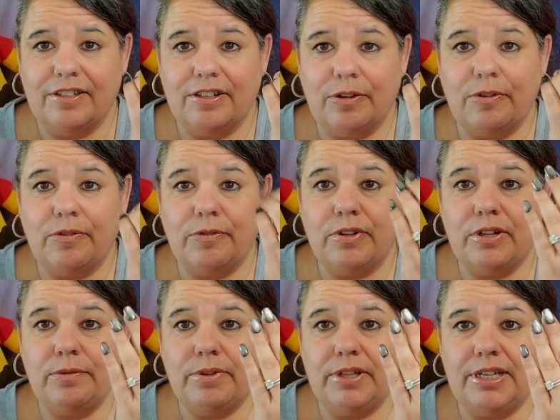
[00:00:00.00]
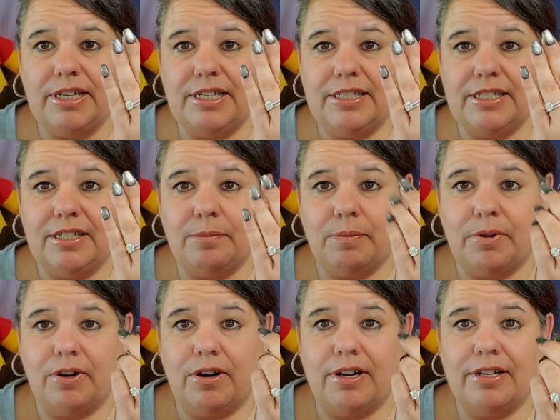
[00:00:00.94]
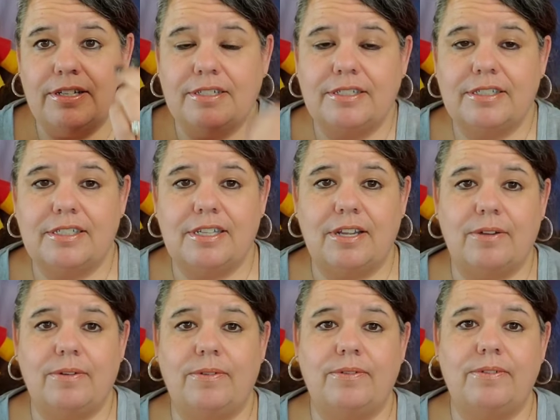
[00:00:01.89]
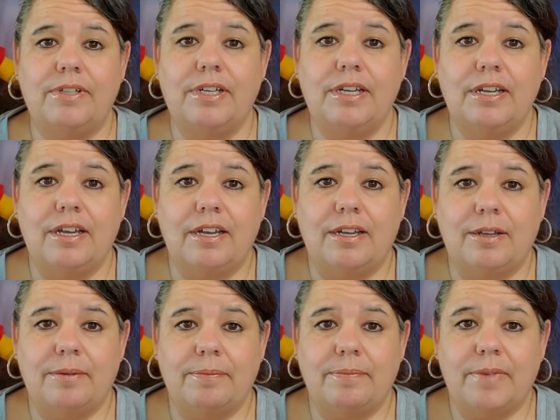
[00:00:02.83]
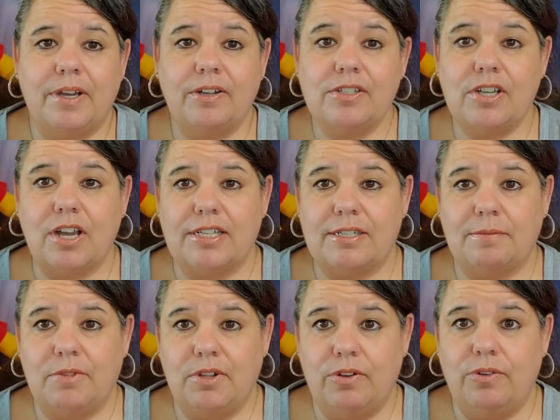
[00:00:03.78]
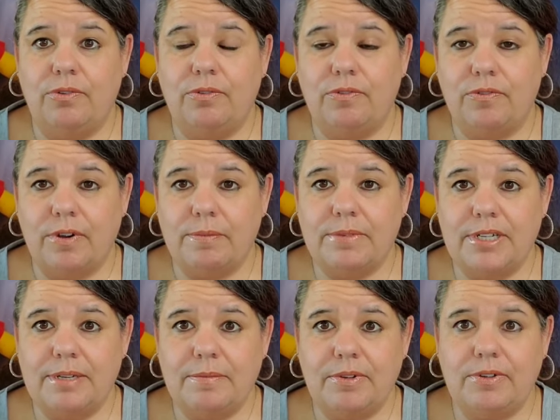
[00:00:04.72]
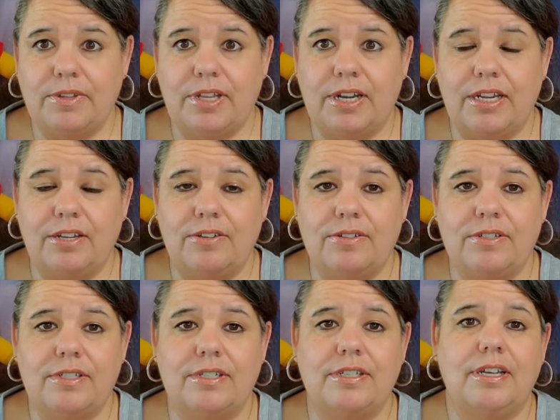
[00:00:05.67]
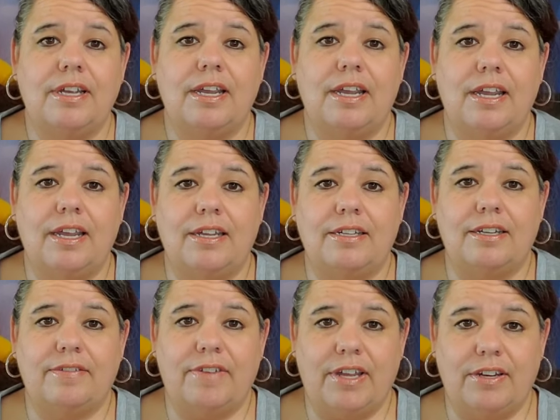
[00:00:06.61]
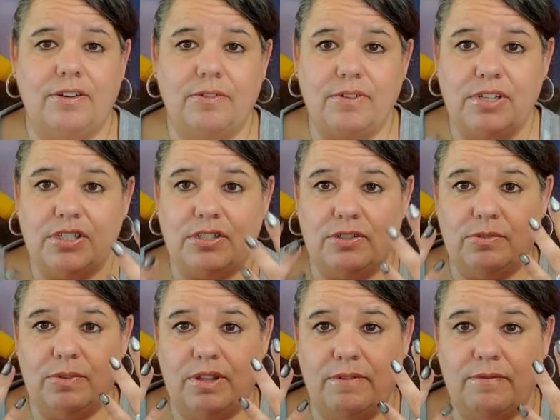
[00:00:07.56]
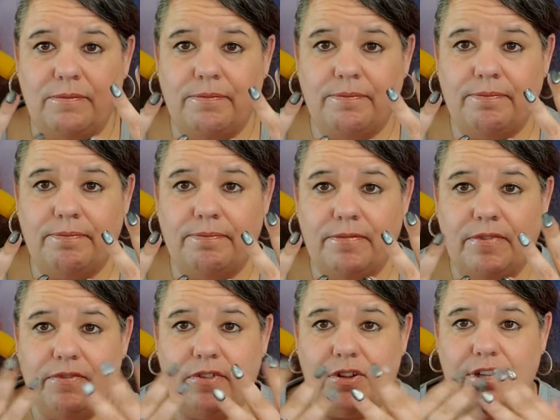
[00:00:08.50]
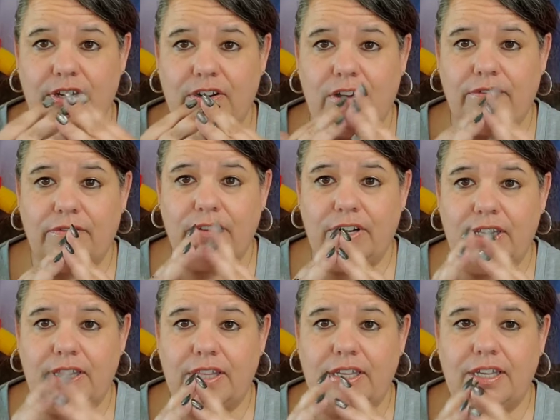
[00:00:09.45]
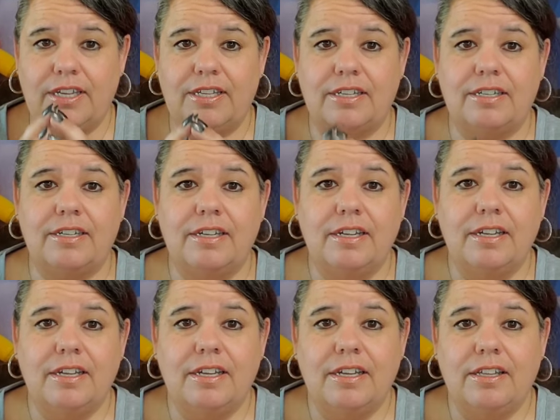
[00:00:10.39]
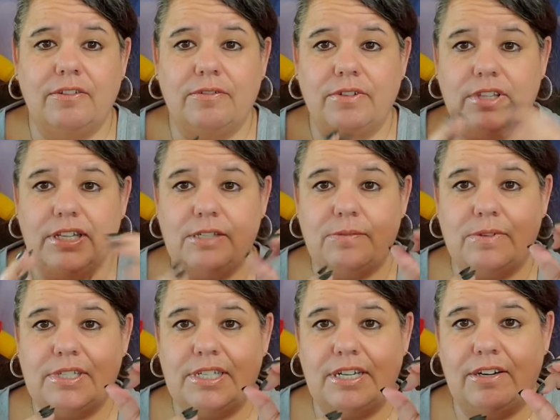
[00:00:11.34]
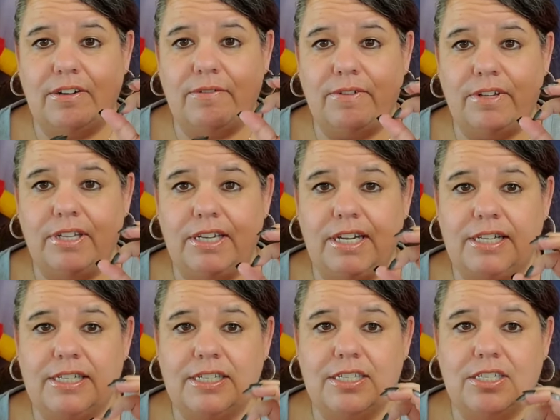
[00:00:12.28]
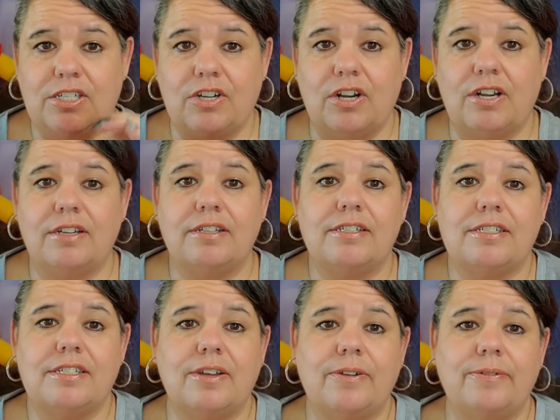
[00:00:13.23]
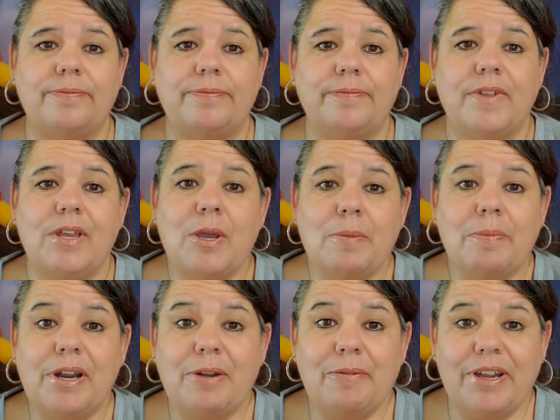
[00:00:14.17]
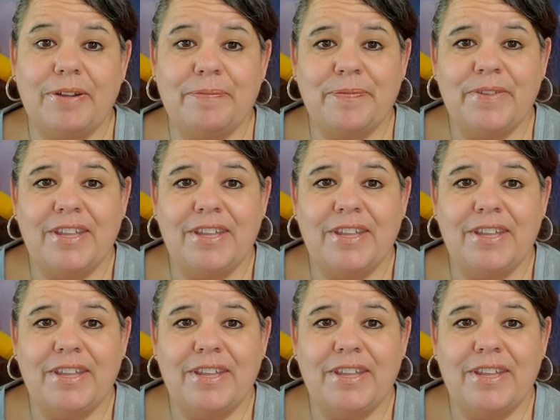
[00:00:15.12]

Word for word: they were really really easy to put on so um, I also got some glue from Temu that I use and I've had no issues with them falling off or anything. And there were, these ones here are really nice and strong. So, but anyway,